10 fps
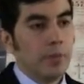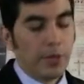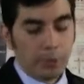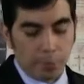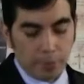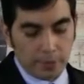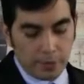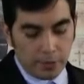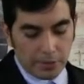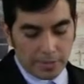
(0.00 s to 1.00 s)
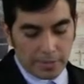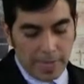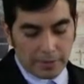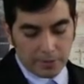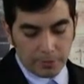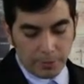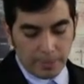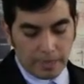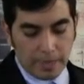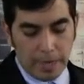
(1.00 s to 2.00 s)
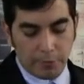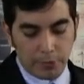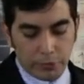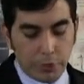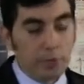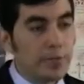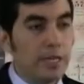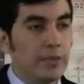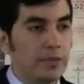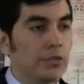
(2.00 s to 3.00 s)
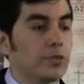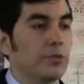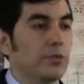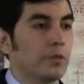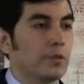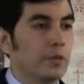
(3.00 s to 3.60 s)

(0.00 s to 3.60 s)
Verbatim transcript: But that symbolic language could be understood.